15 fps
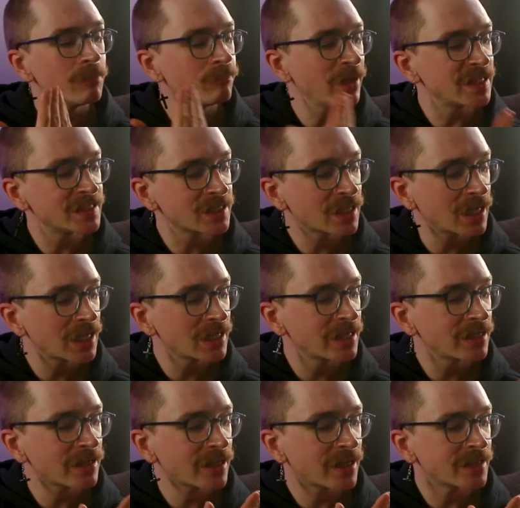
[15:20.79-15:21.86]

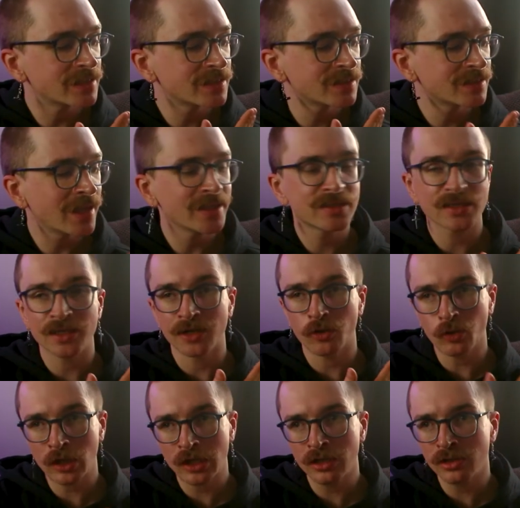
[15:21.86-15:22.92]
Basically, it's set in a
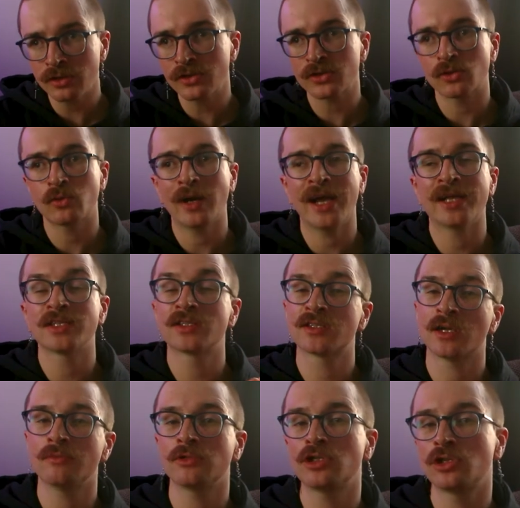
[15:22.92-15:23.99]
world where
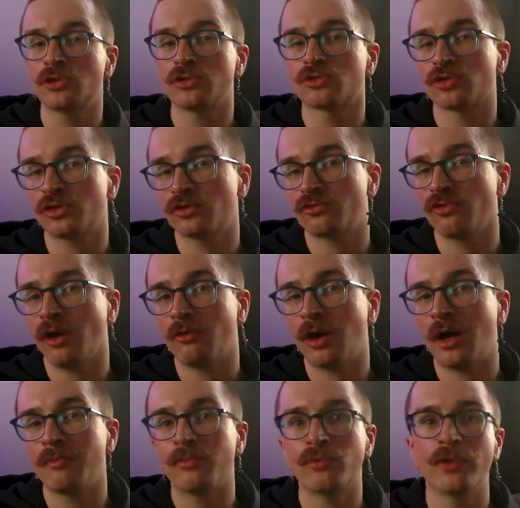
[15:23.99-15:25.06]
some children grow
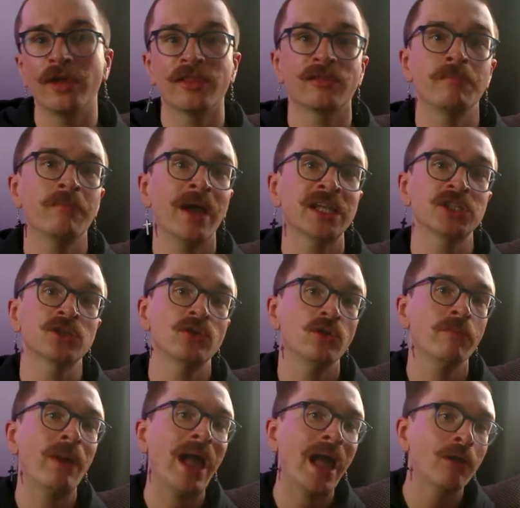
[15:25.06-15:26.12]
up with magical
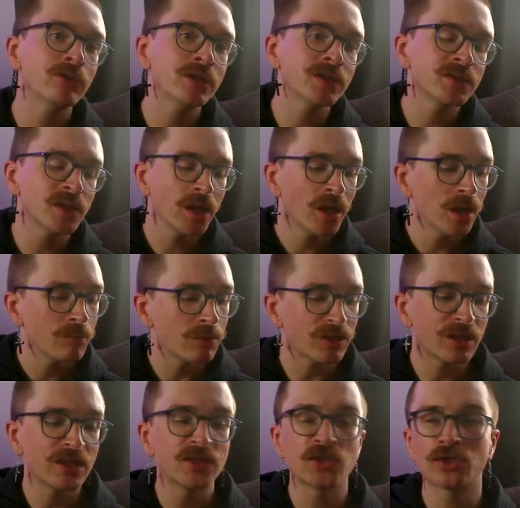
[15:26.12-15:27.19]
powers, but
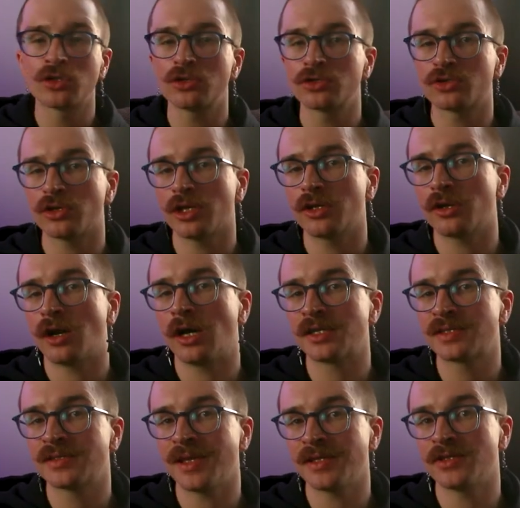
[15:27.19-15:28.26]
these children are
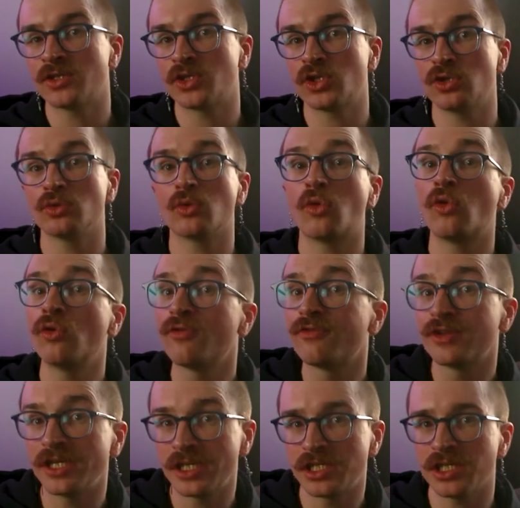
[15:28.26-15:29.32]
sent to
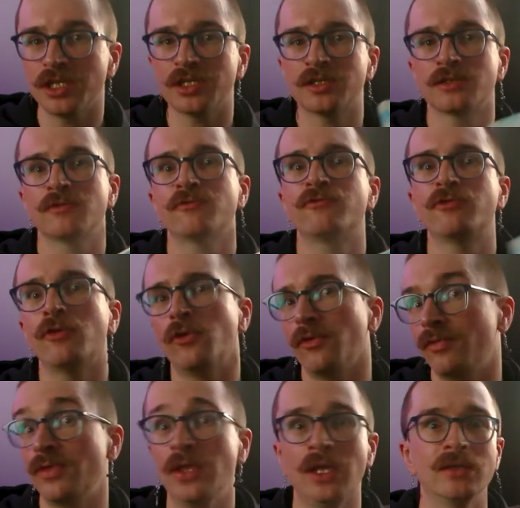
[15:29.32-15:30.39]
orphanages
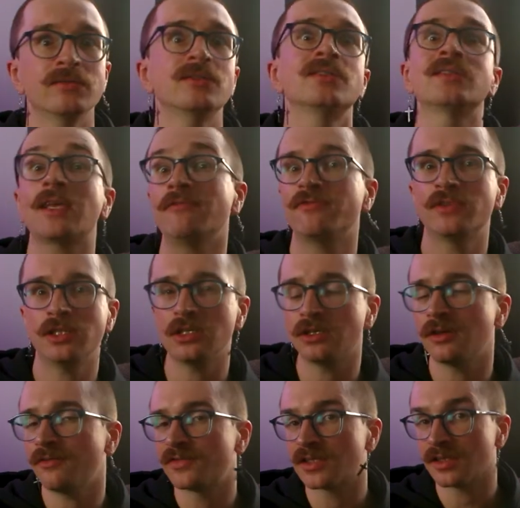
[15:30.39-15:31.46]
for the safety
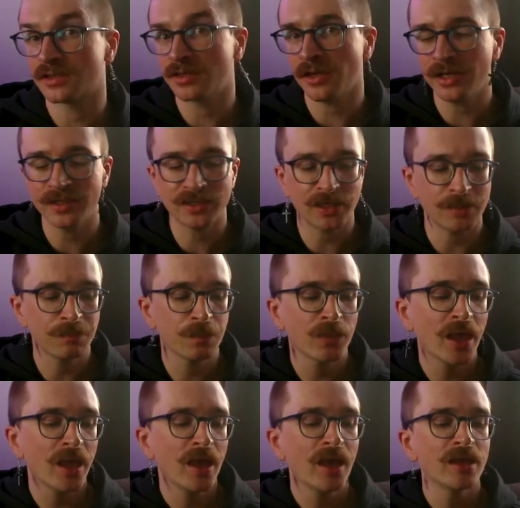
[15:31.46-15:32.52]
of society.
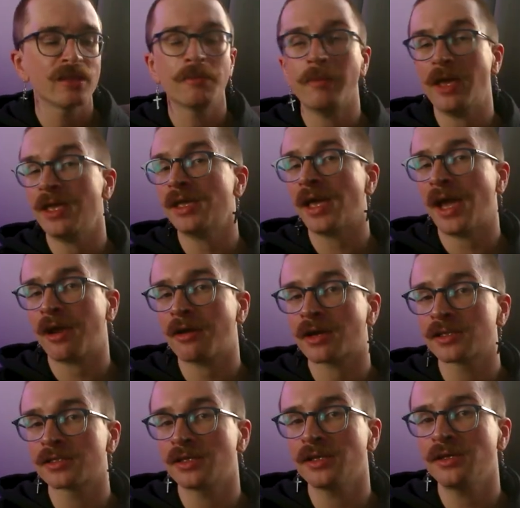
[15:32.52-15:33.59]
The main
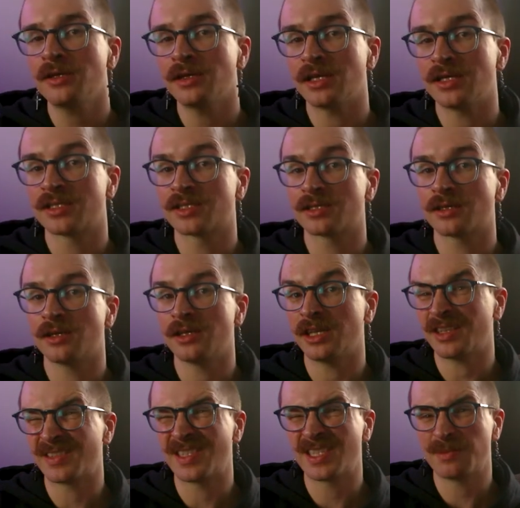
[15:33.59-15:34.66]
character is an
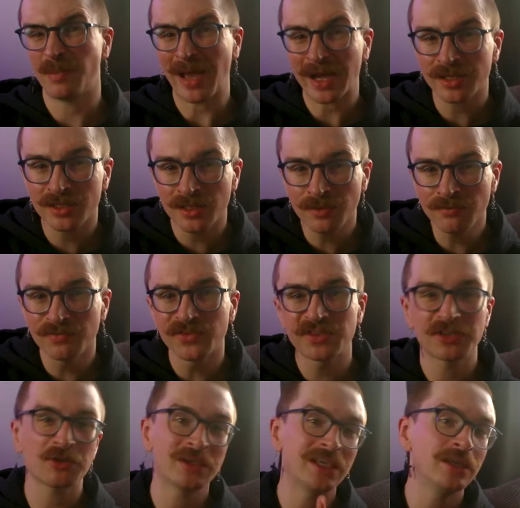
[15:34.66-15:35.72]
inspector,
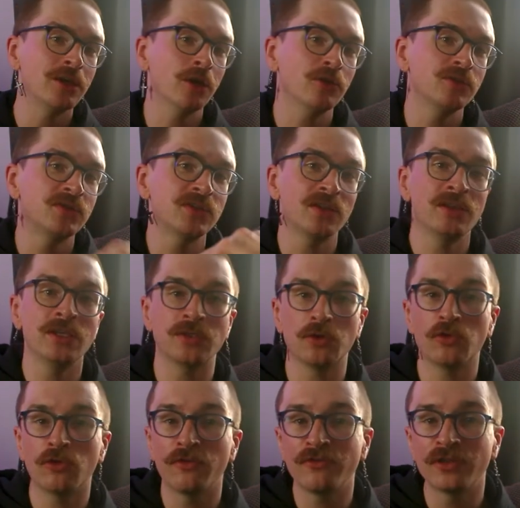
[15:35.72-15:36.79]
so he goes to these
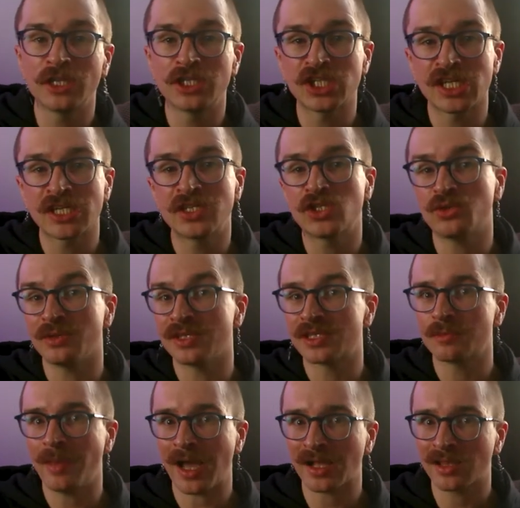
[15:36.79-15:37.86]
orphanages to
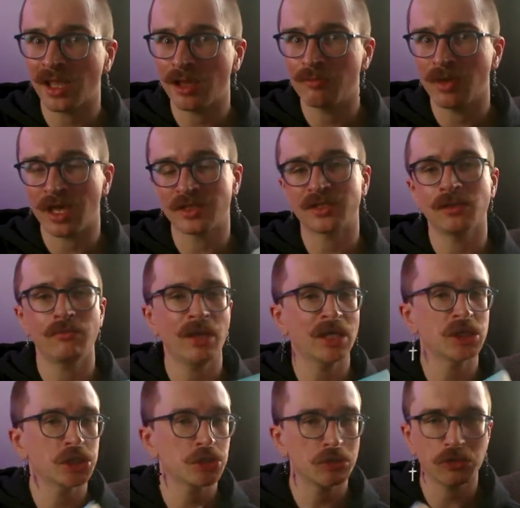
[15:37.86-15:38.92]
inspect them and to make
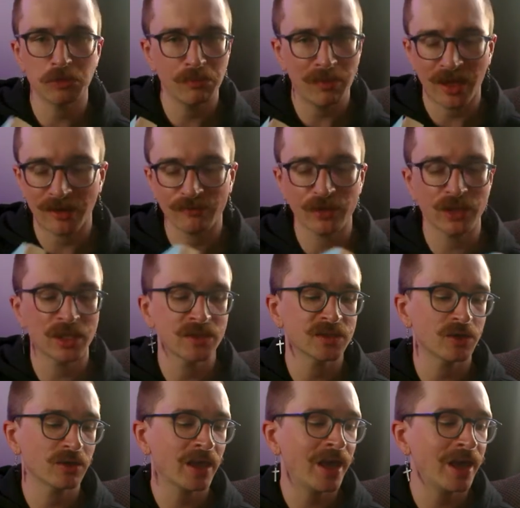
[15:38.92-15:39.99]
sure everything's
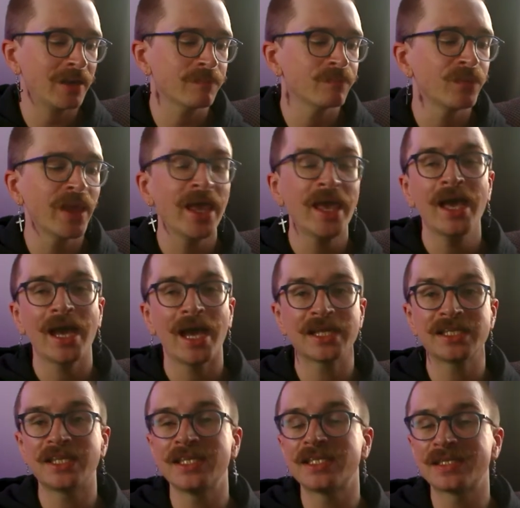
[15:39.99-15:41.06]
okay.
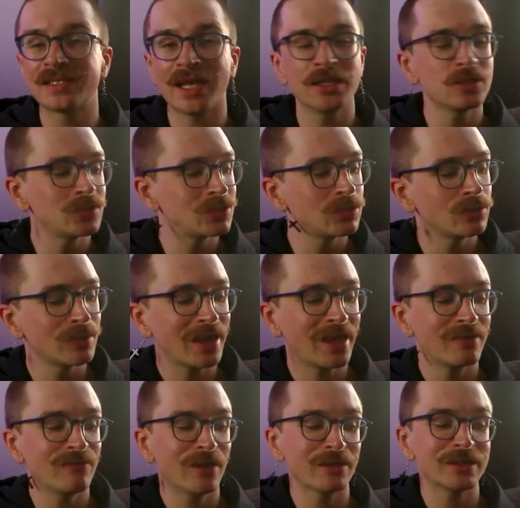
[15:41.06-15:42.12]
And he's sent to
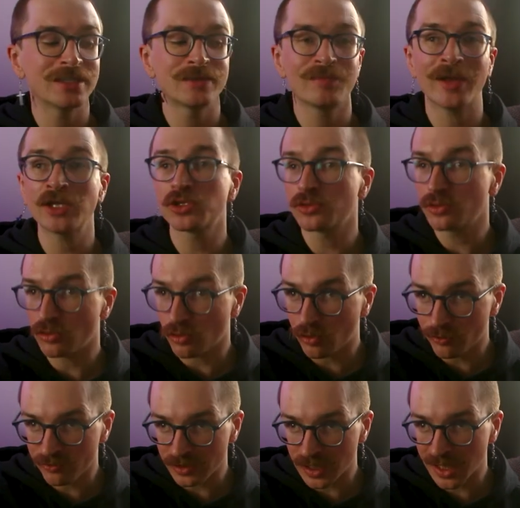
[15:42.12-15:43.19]
a very special
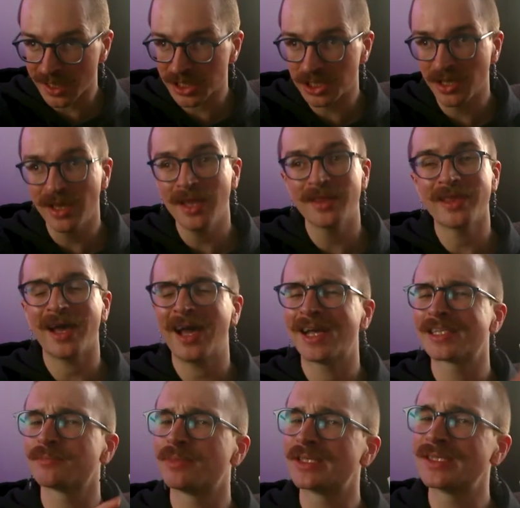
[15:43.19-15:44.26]
orphanage that
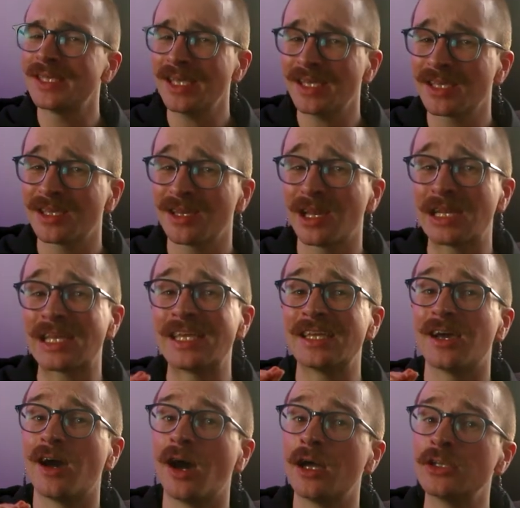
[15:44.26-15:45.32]
has particularly
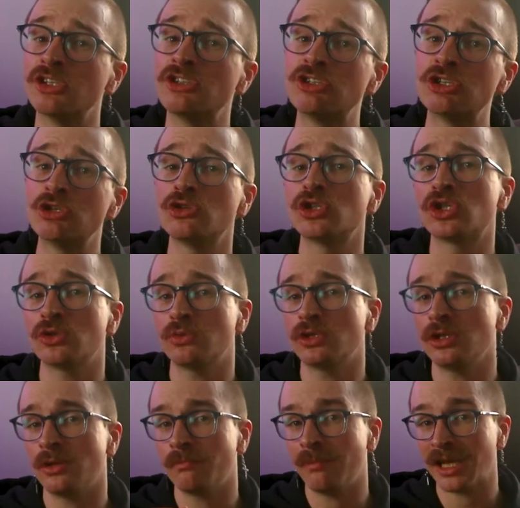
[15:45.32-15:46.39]

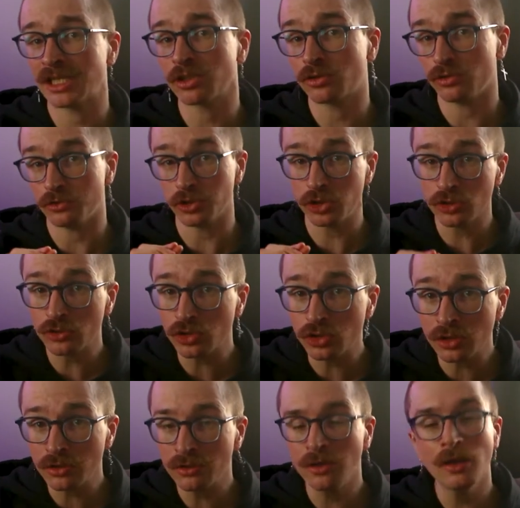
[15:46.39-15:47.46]
unusual magical
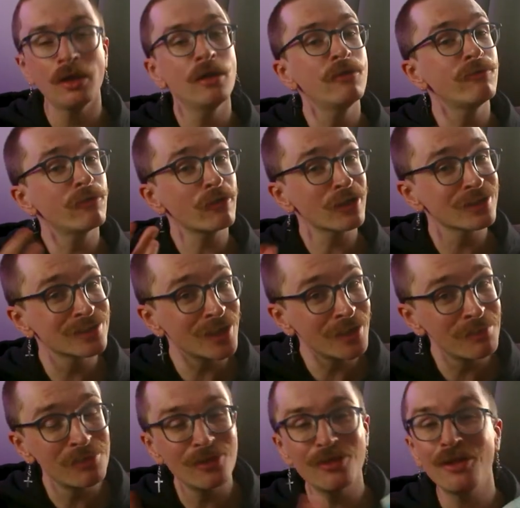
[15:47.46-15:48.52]
children. For
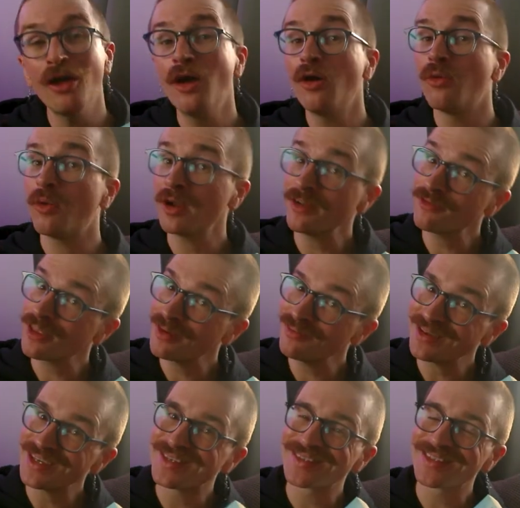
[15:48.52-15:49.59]
example, one of
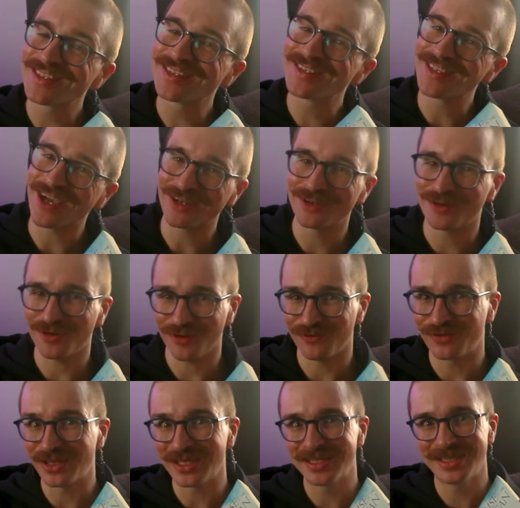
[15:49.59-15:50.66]
them is the son
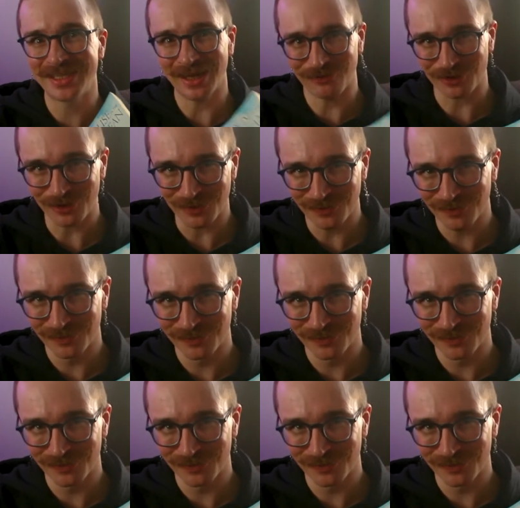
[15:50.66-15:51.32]
of the devil.